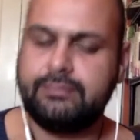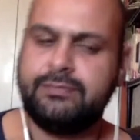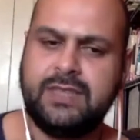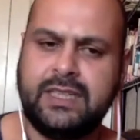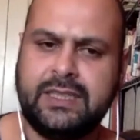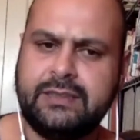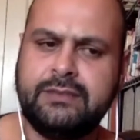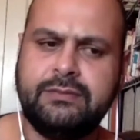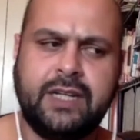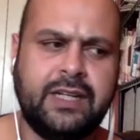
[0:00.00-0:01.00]
they're
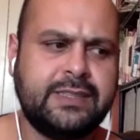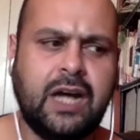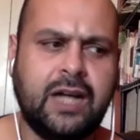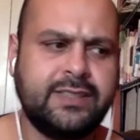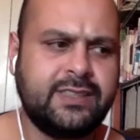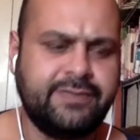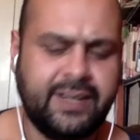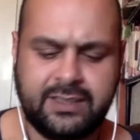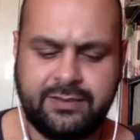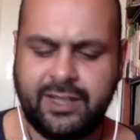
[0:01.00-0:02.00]
not as cost
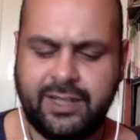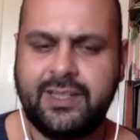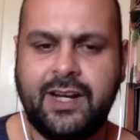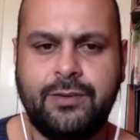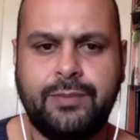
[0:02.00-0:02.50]
effective right now.